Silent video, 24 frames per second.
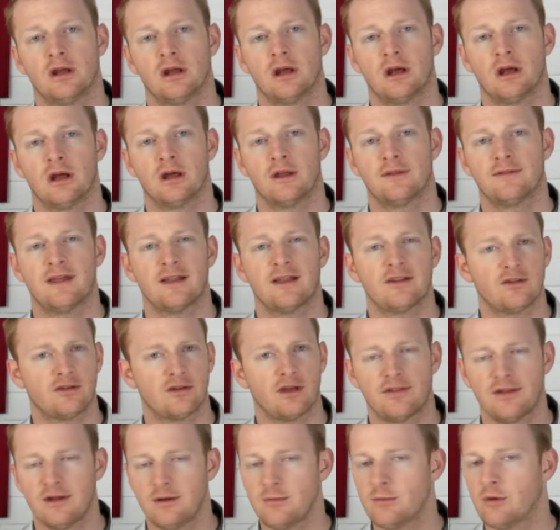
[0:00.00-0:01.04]
That's,
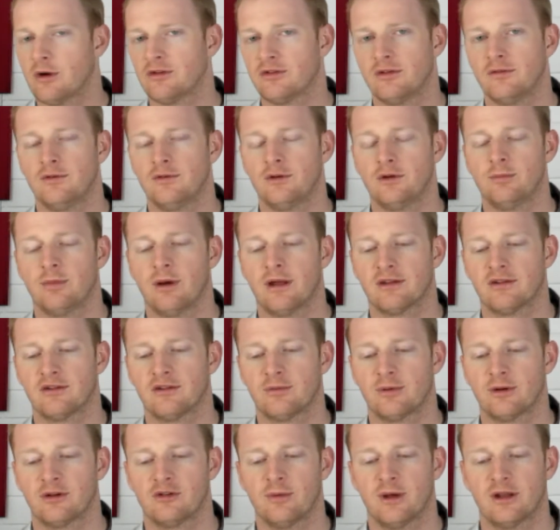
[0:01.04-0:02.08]
I think most of you,
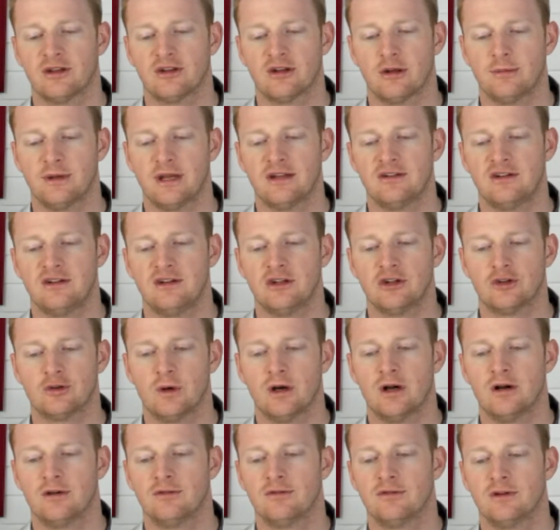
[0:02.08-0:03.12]
especially by the time you get to Year
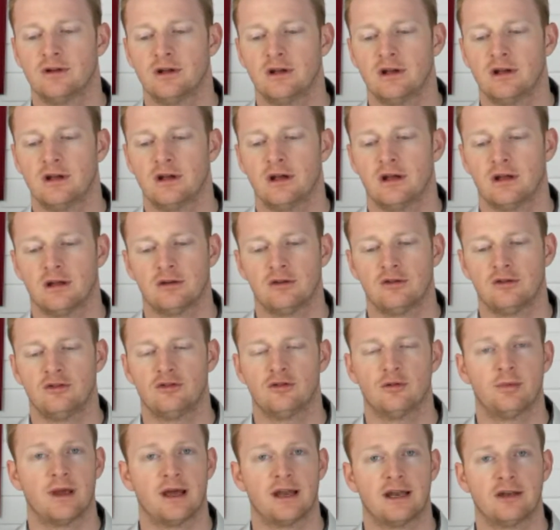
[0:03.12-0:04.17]
12, you
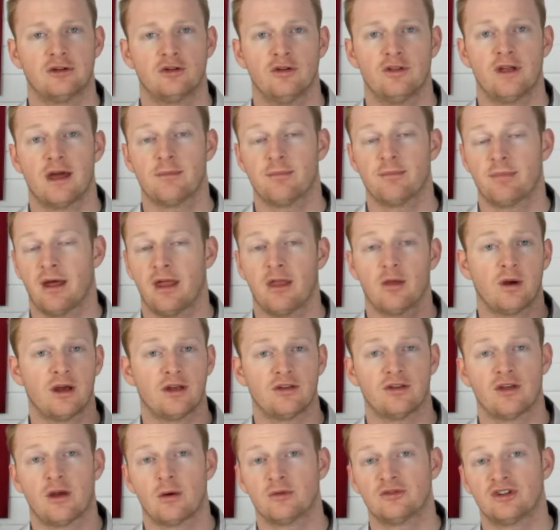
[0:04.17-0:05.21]
should be able to do that. But
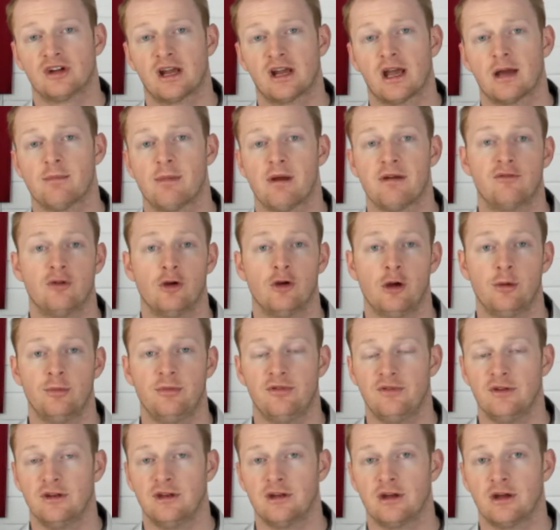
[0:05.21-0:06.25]
otherwise, I would check out my verbs
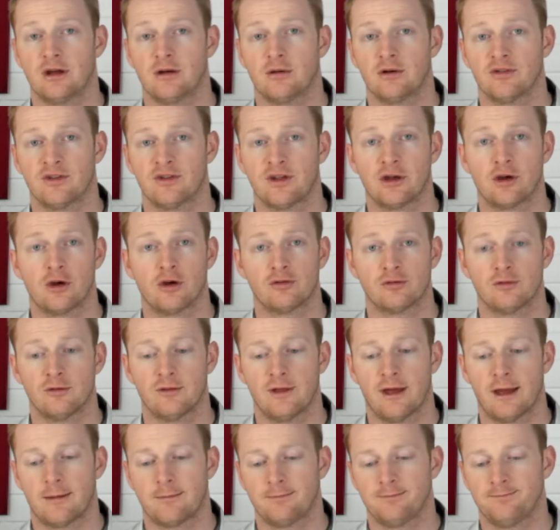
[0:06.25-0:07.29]
video because I go through
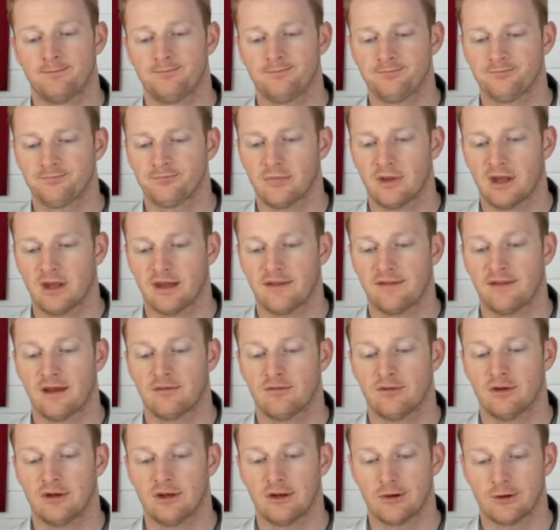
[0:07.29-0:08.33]
that in
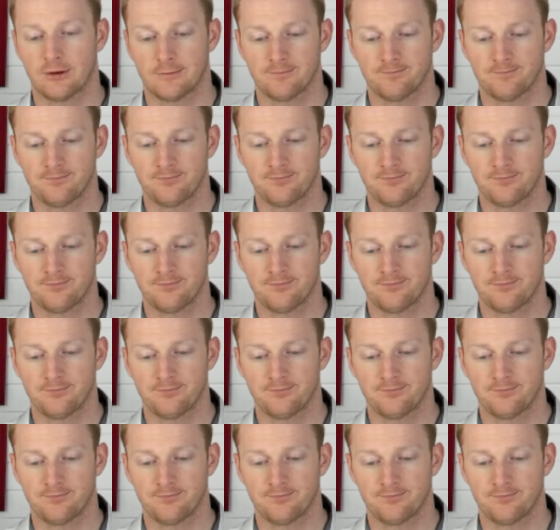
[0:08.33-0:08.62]
that video.